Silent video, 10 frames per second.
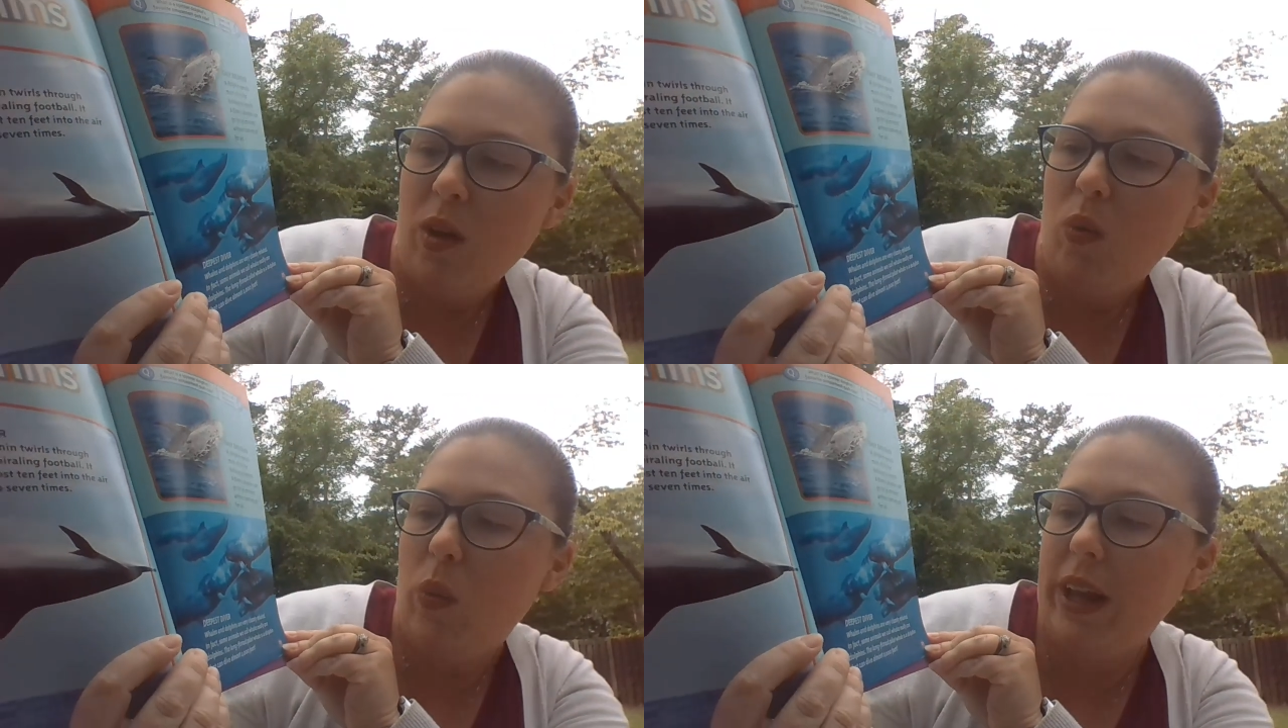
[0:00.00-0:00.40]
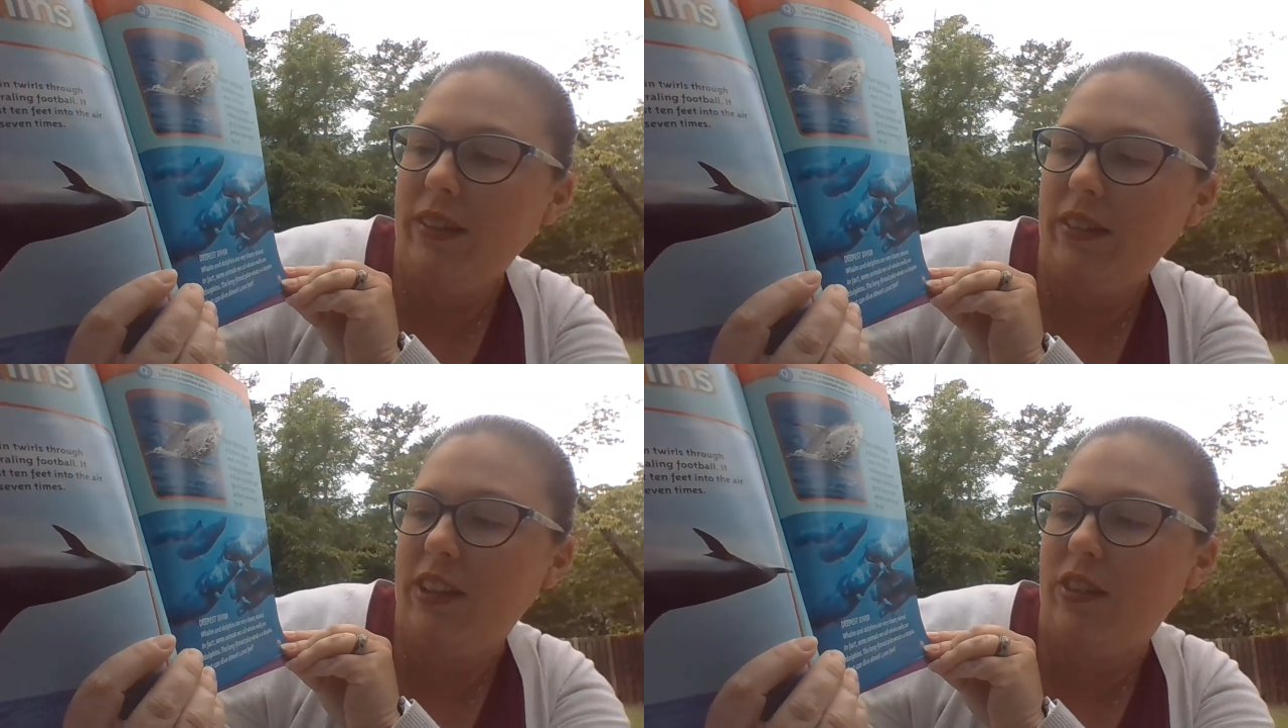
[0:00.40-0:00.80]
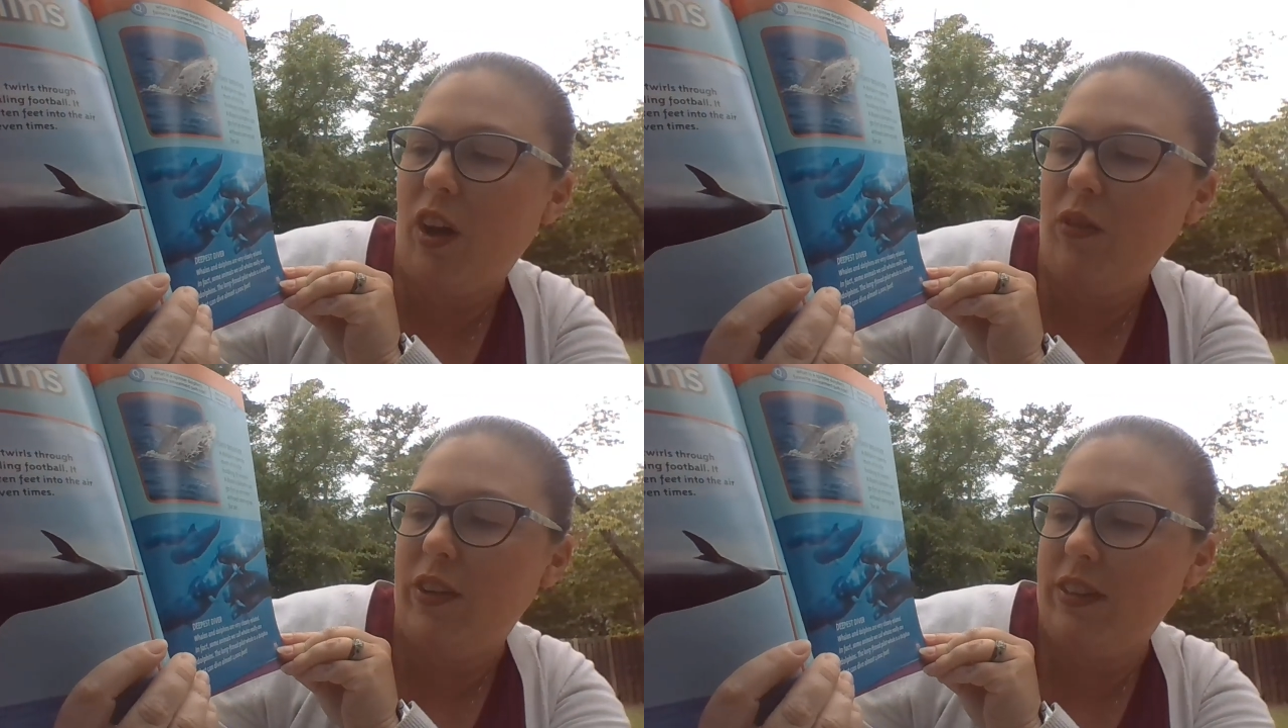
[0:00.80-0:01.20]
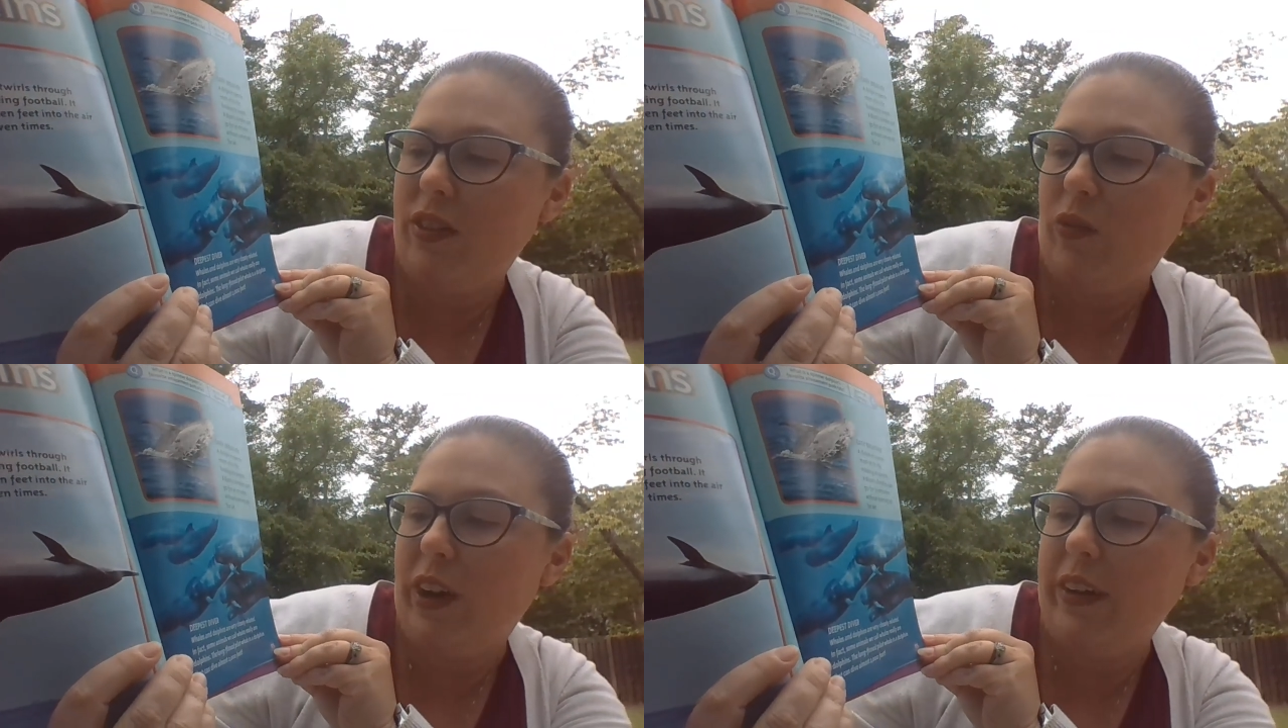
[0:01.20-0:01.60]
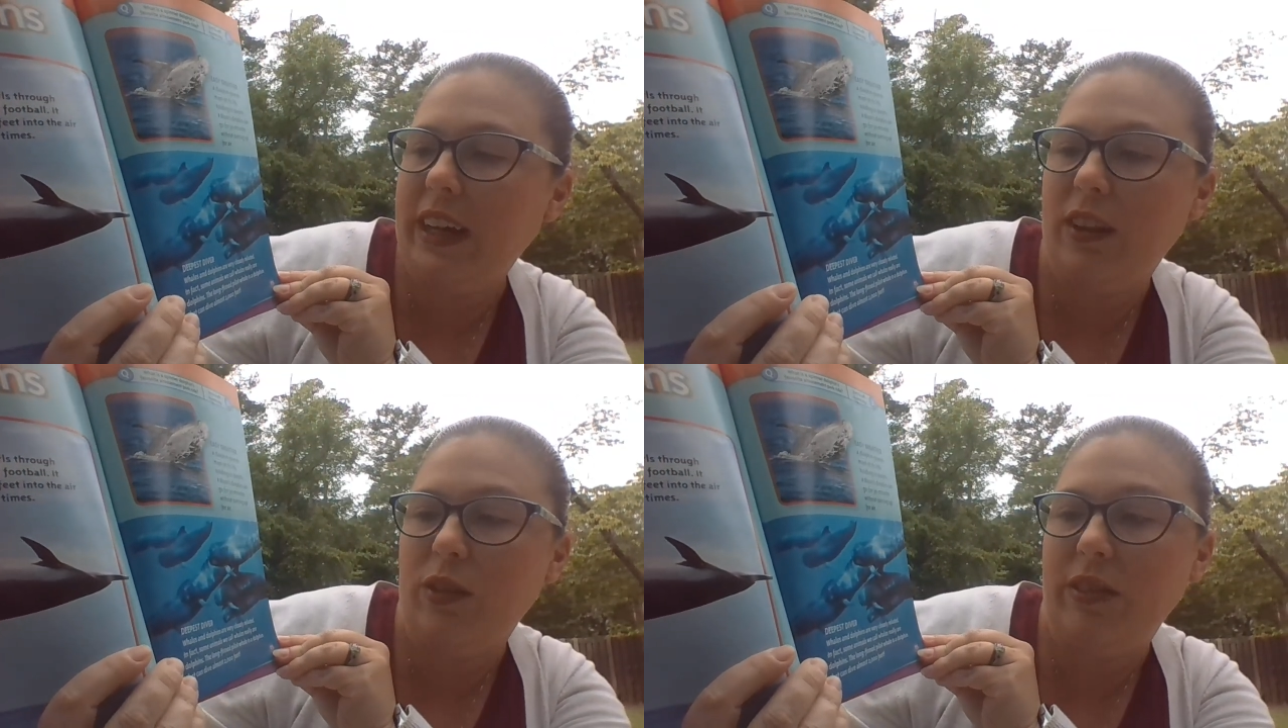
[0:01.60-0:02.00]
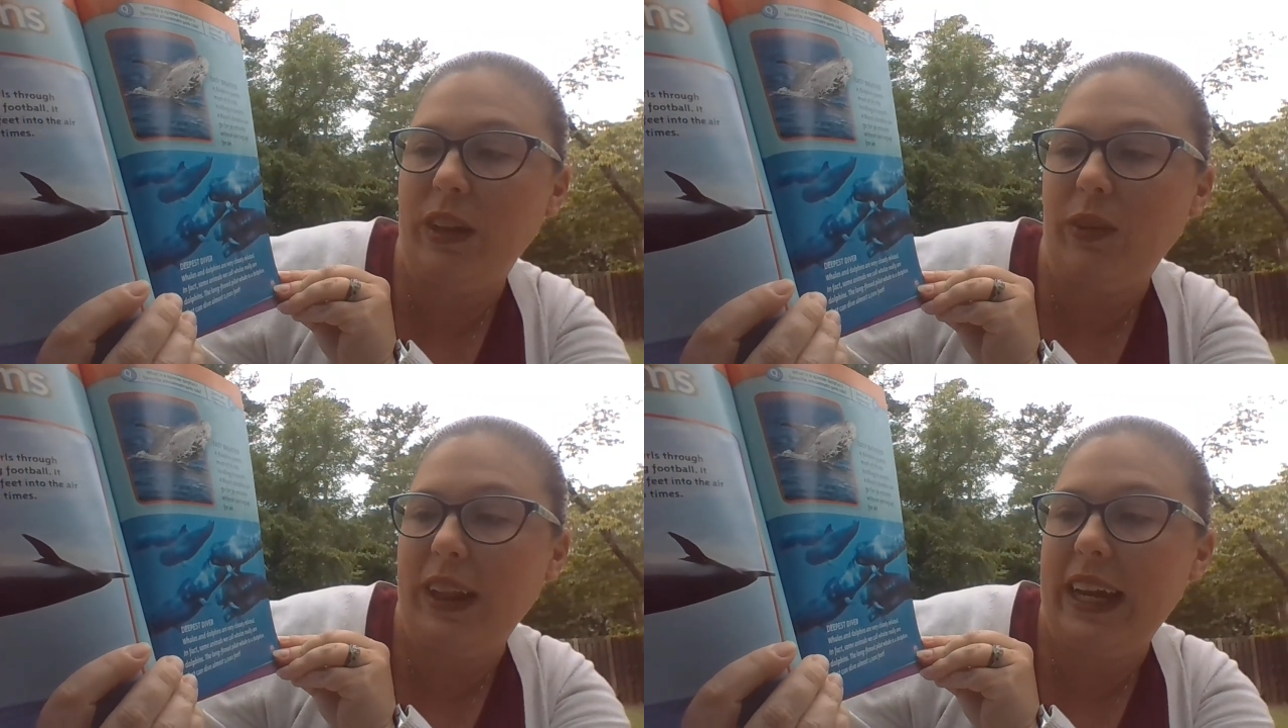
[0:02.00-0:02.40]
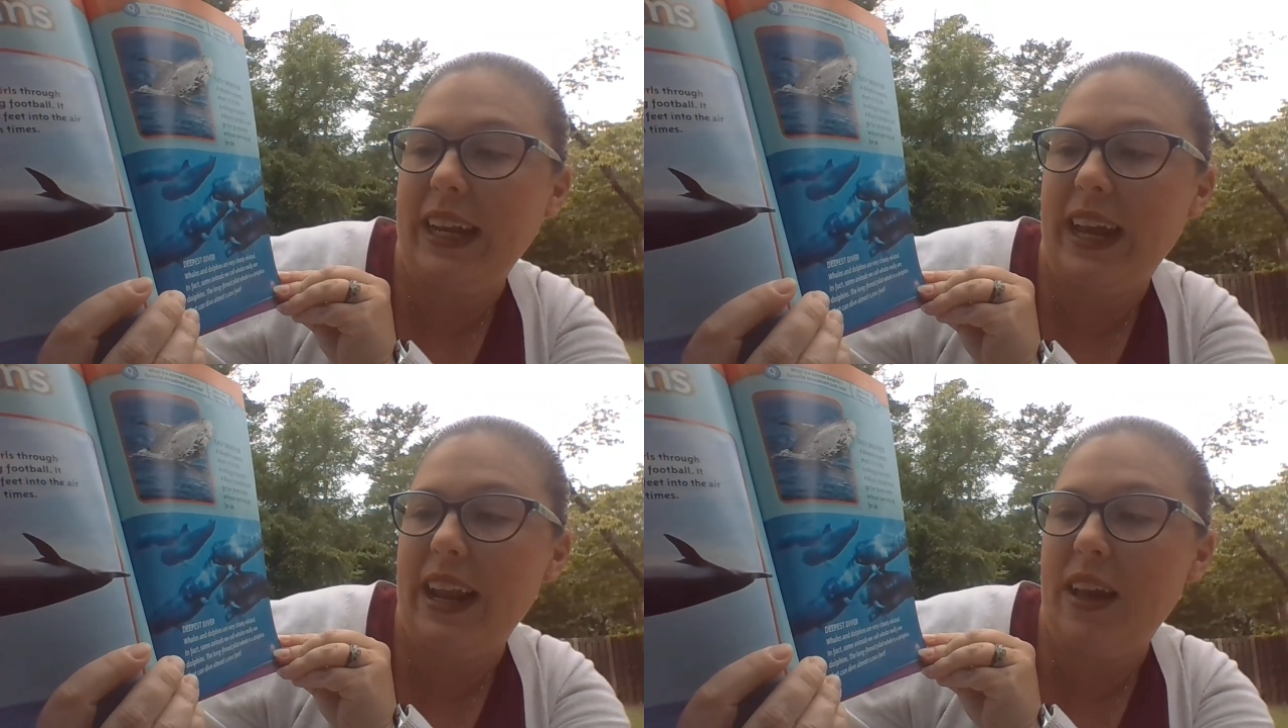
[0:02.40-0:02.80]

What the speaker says: Whales and dolphins are very closely related.